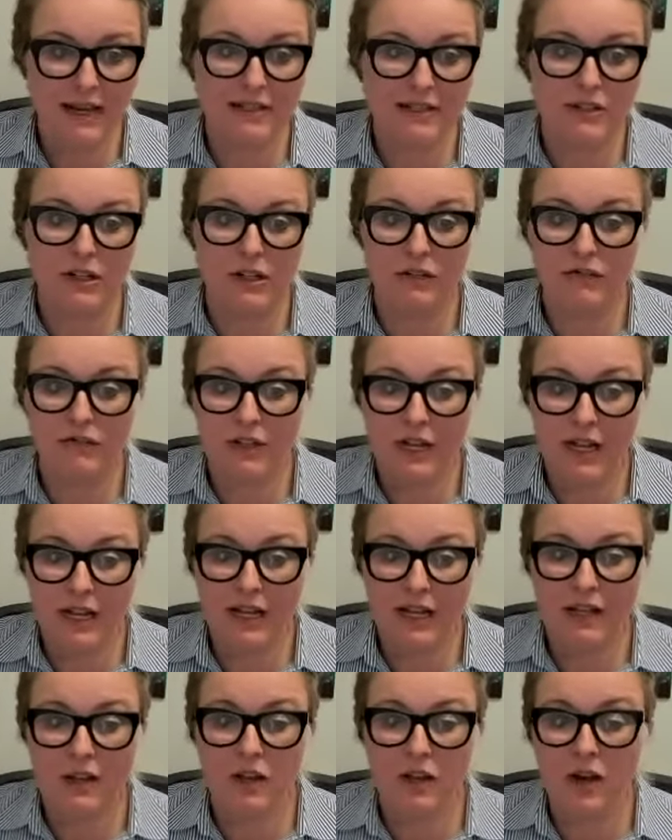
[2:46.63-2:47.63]
He's going to fly
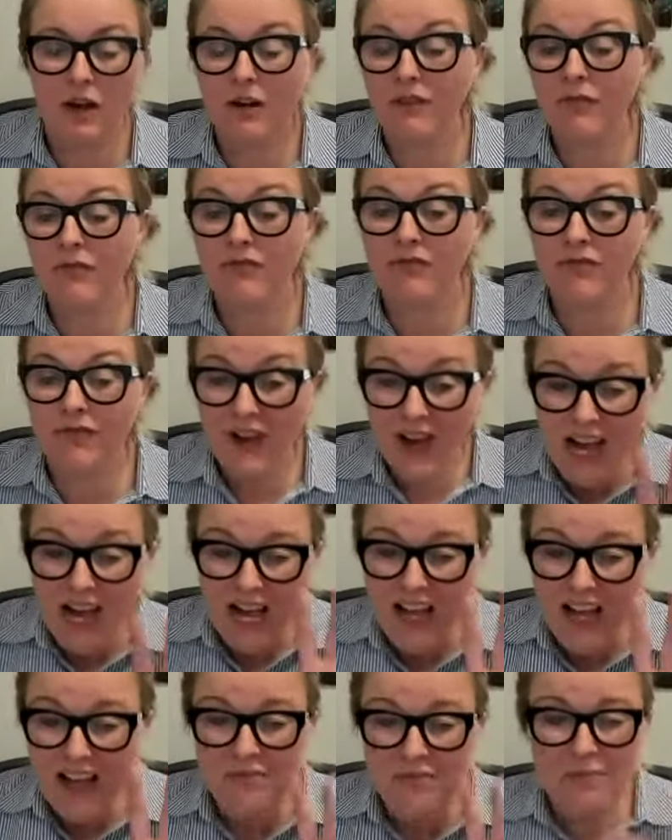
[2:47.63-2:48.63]
along
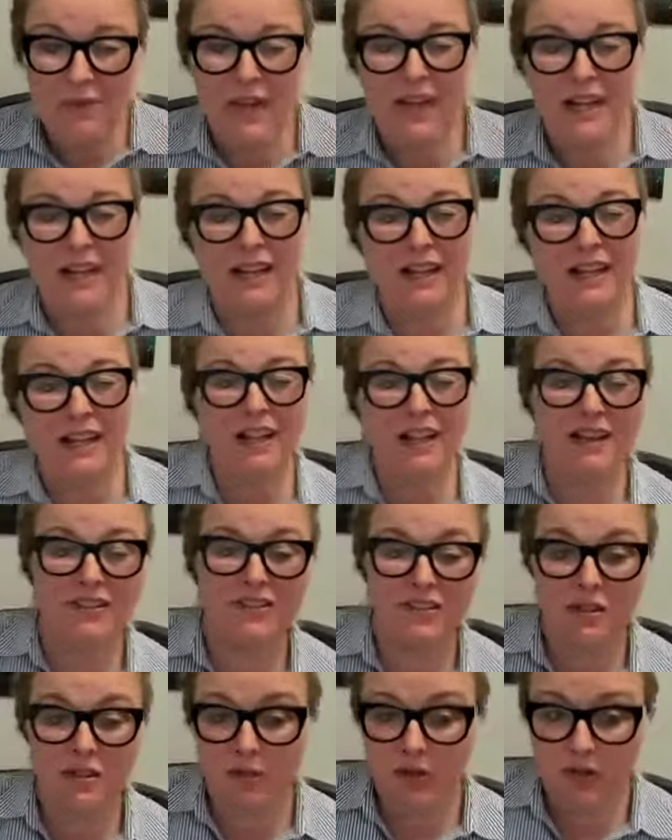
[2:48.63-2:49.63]
five paying
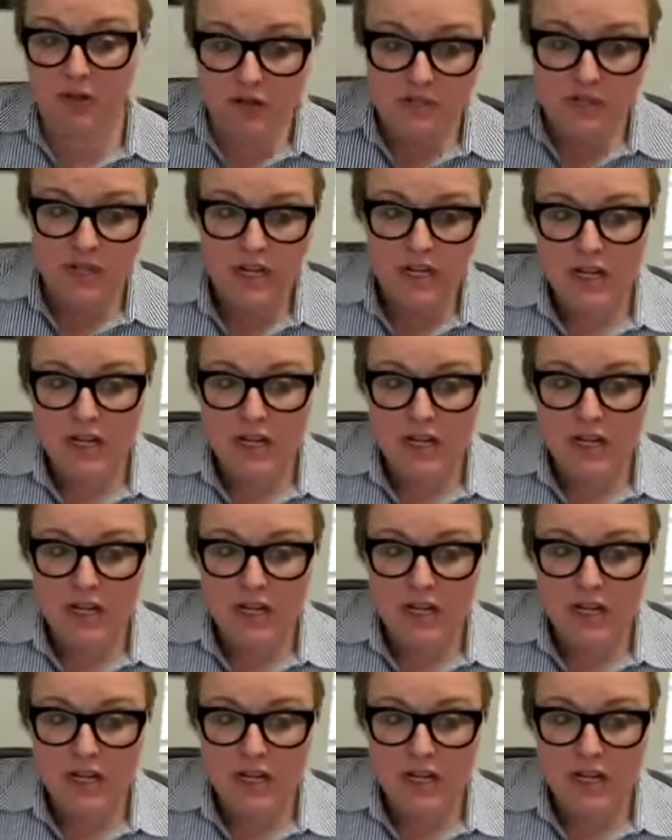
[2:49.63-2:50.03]
customers,